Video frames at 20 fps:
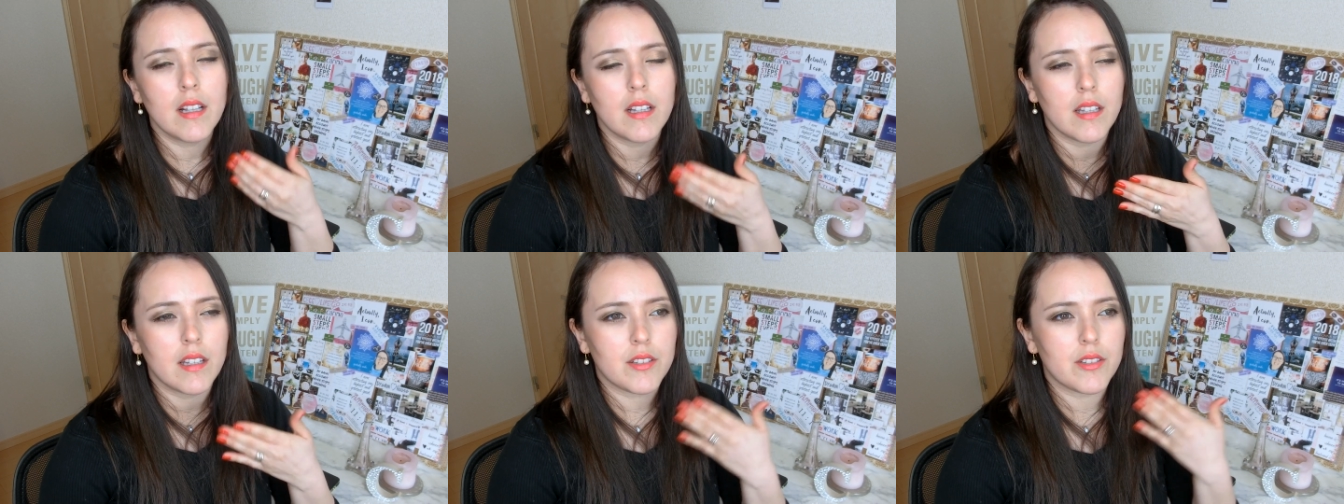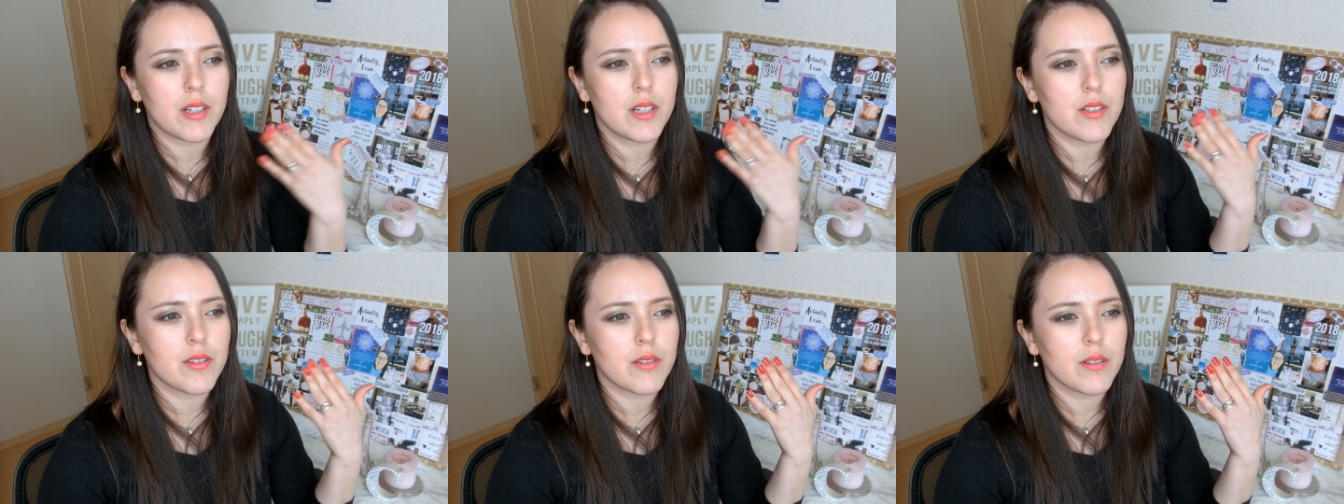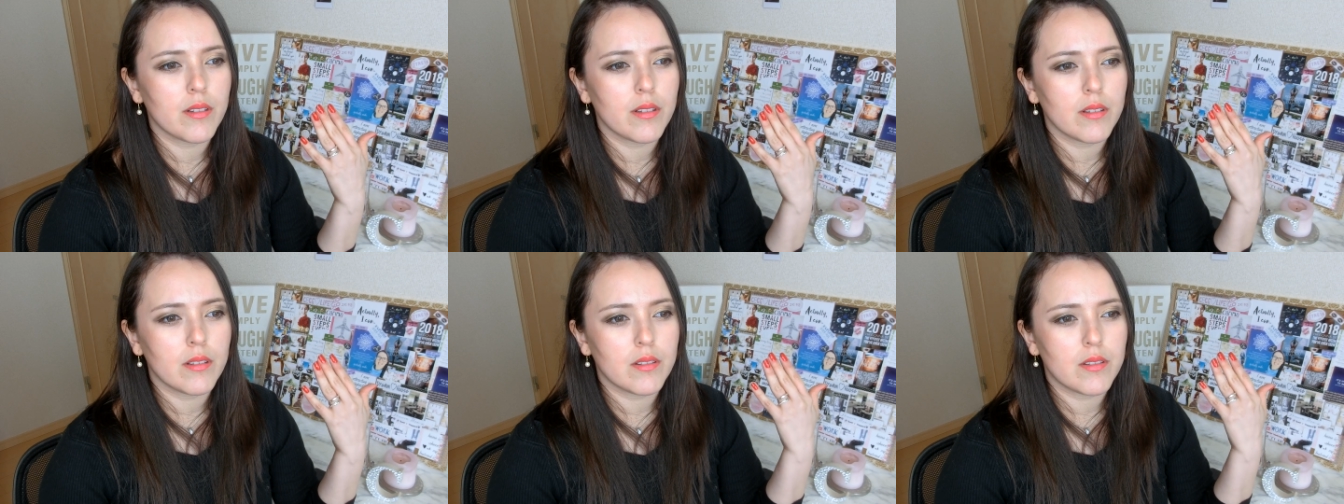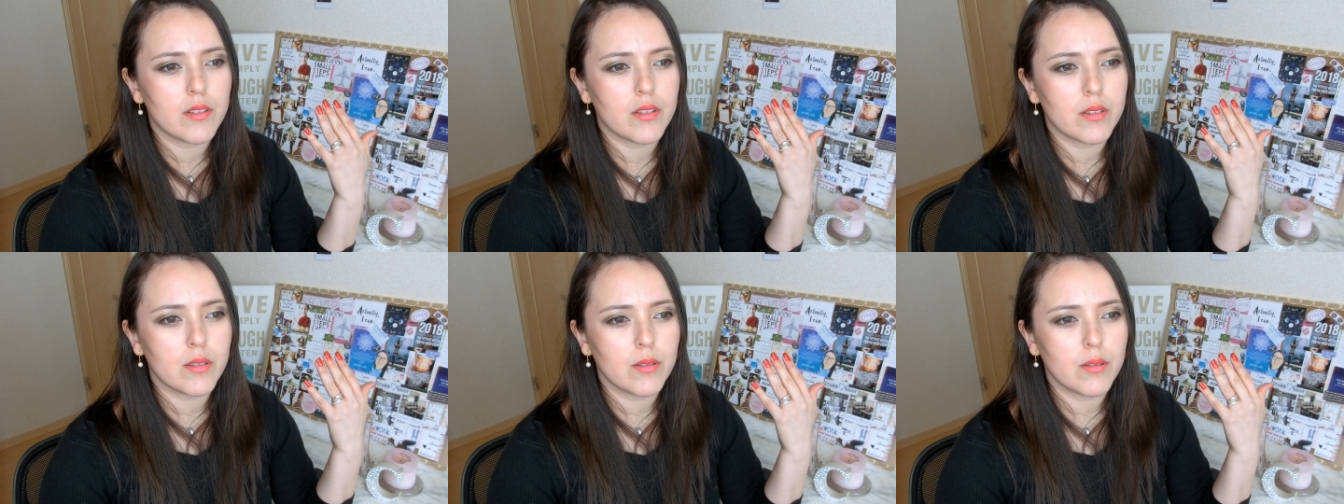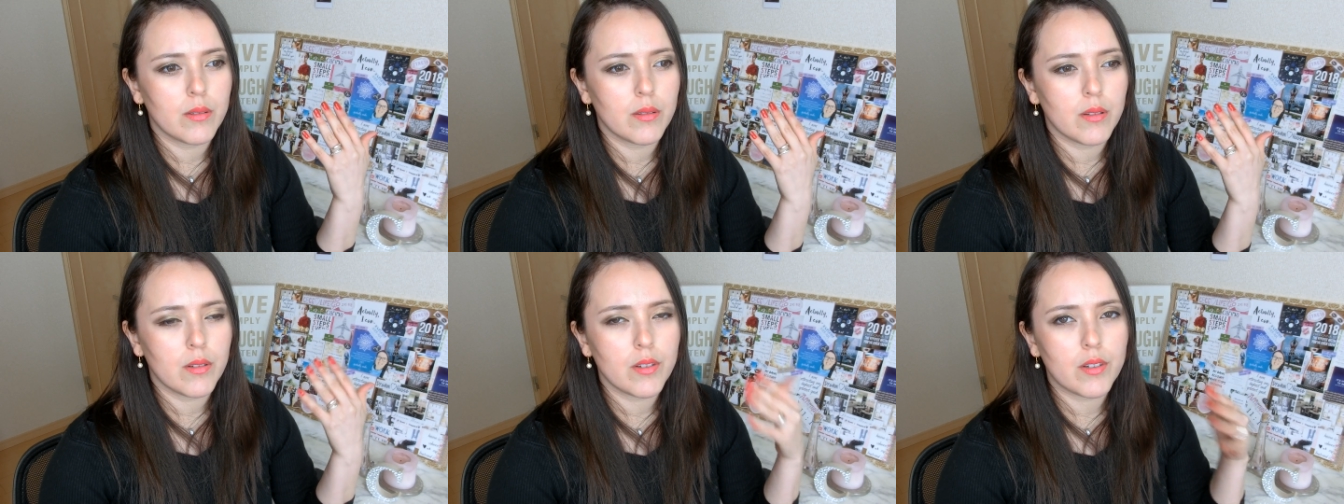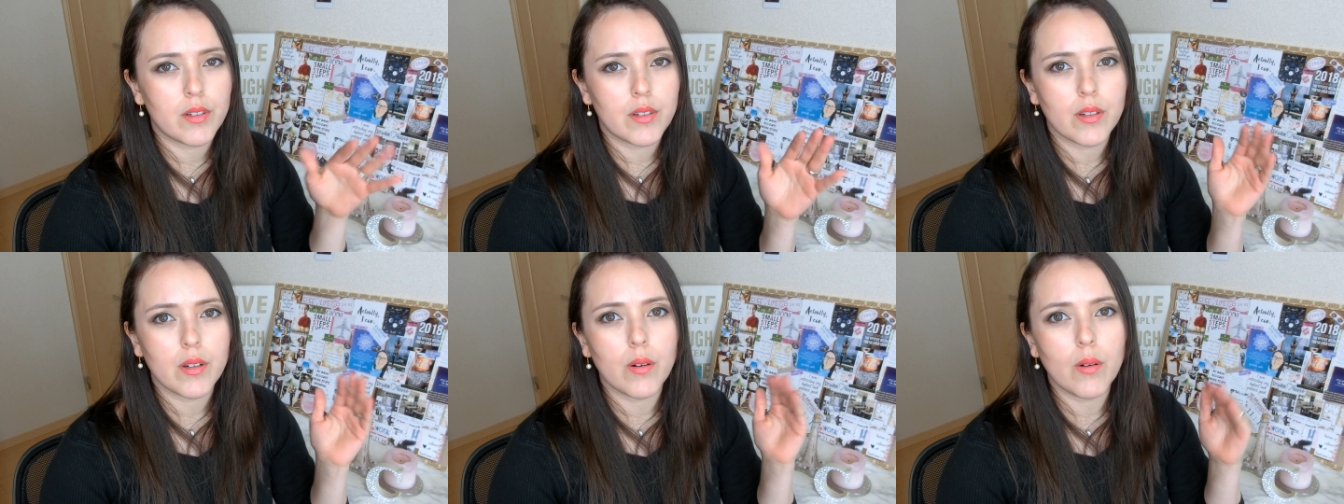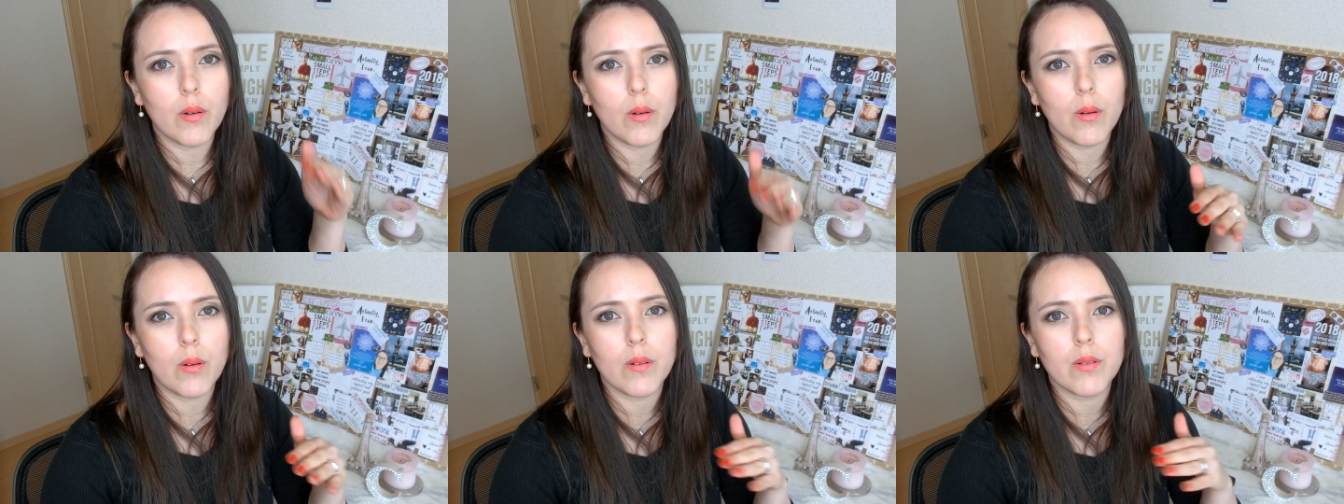like trying to to learn
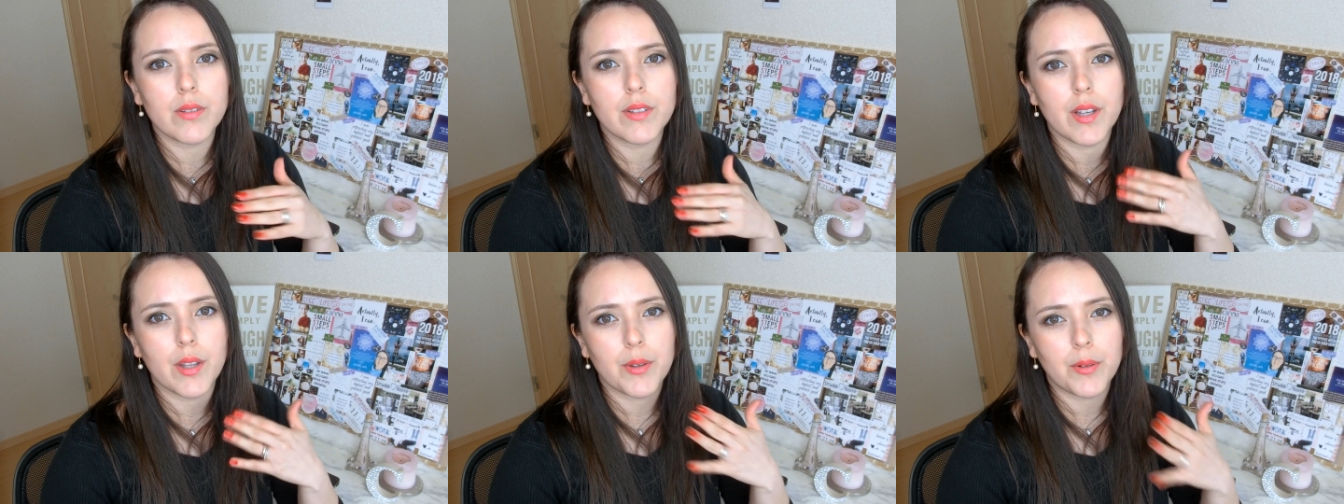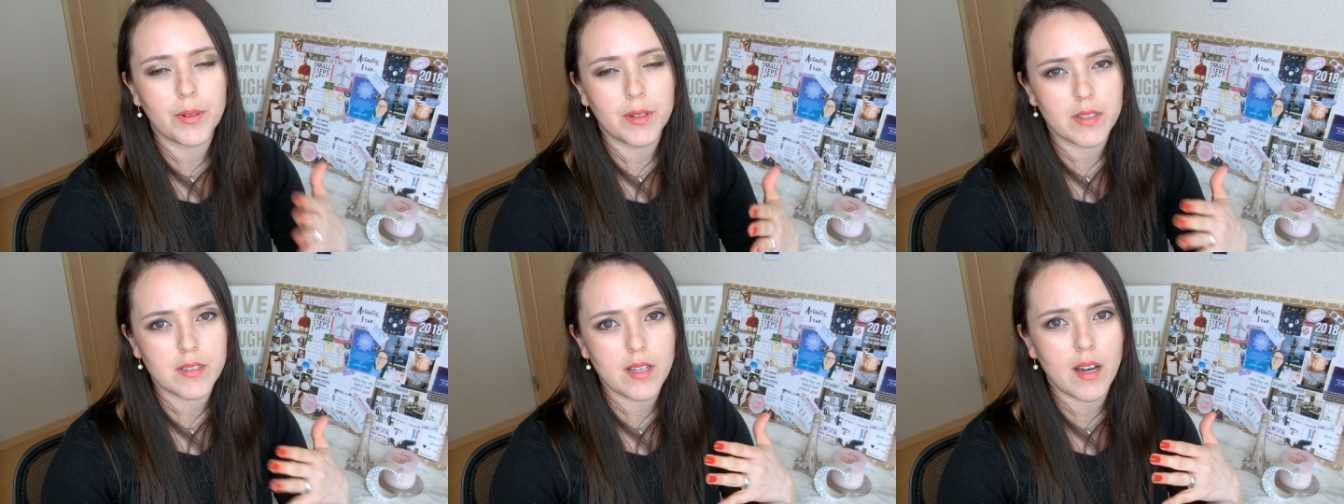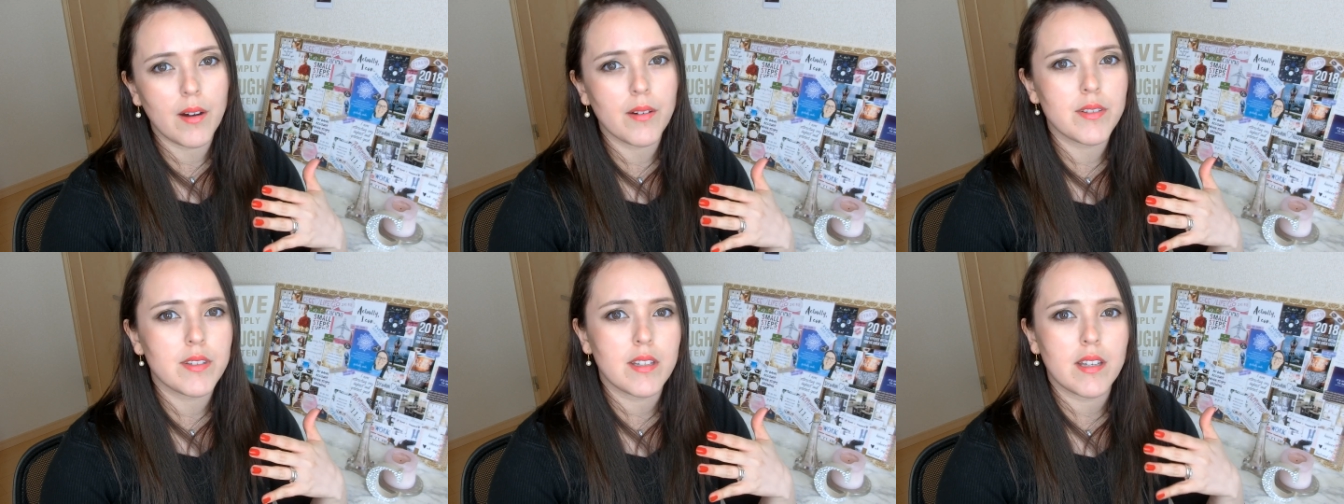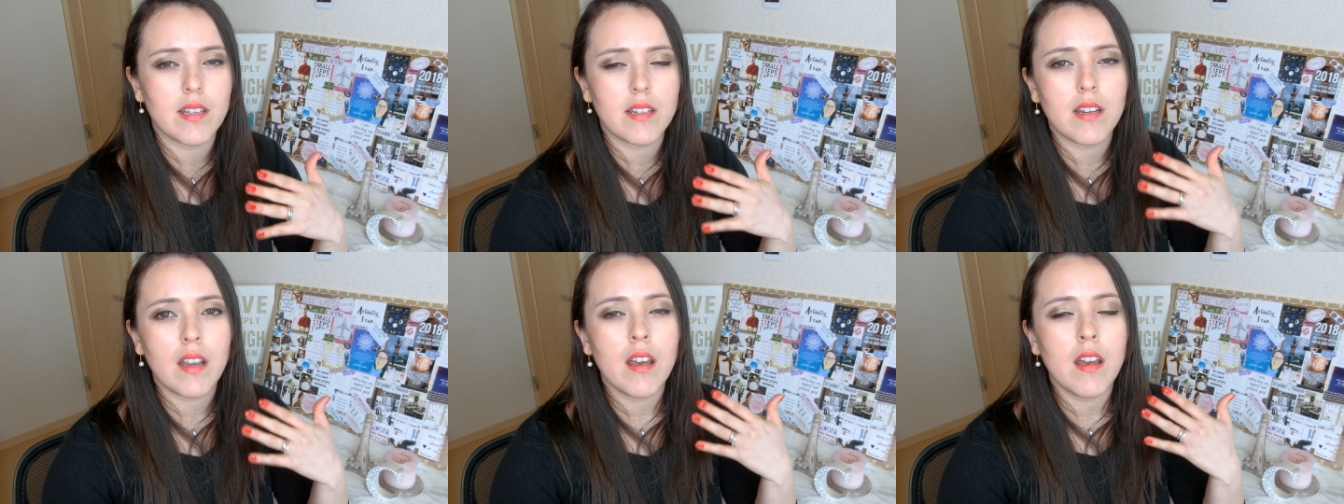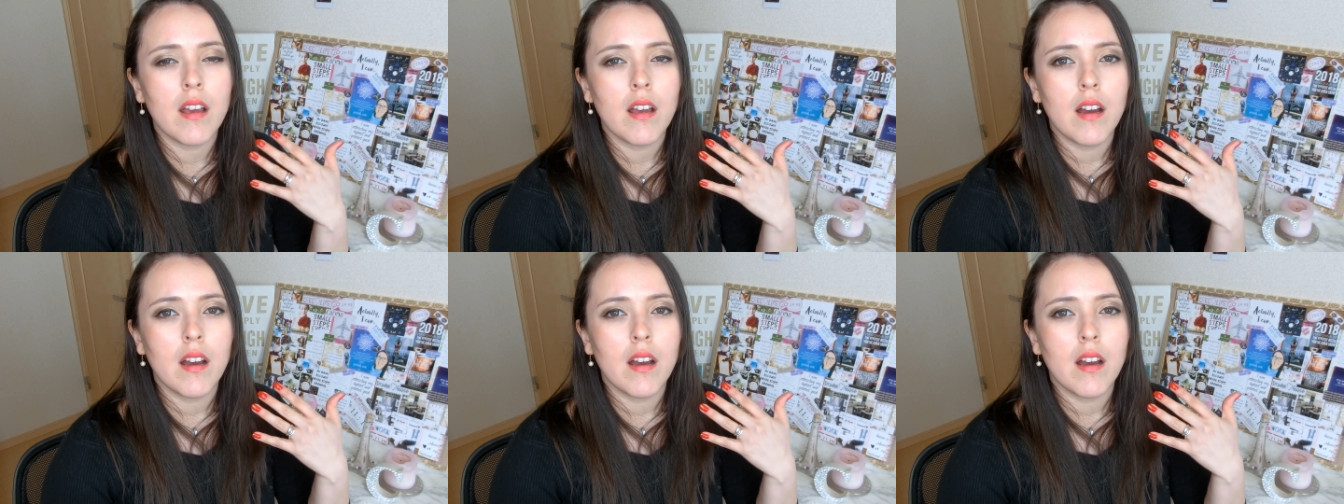all the 3,000